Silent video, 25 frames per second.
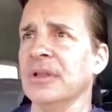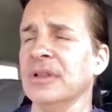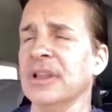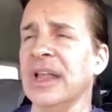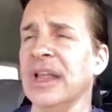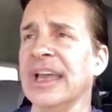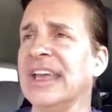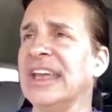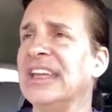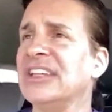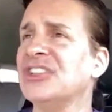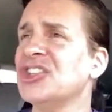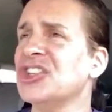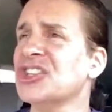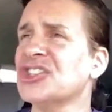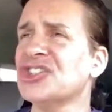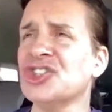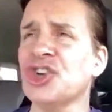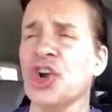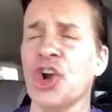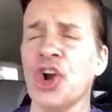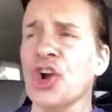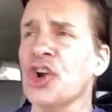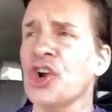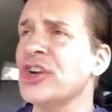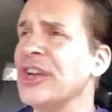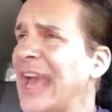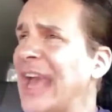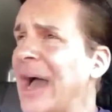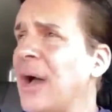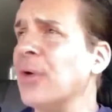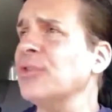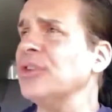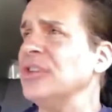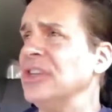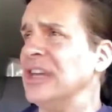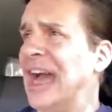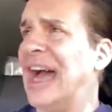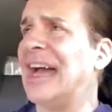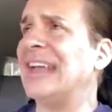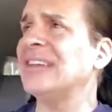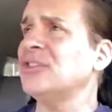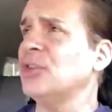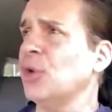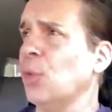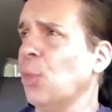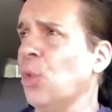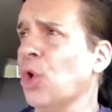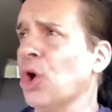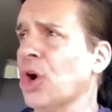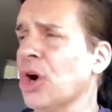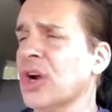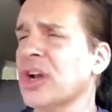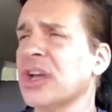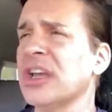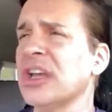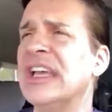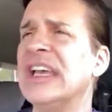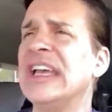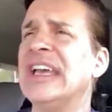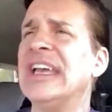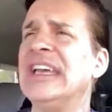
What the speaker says: Like, it just turned out not to work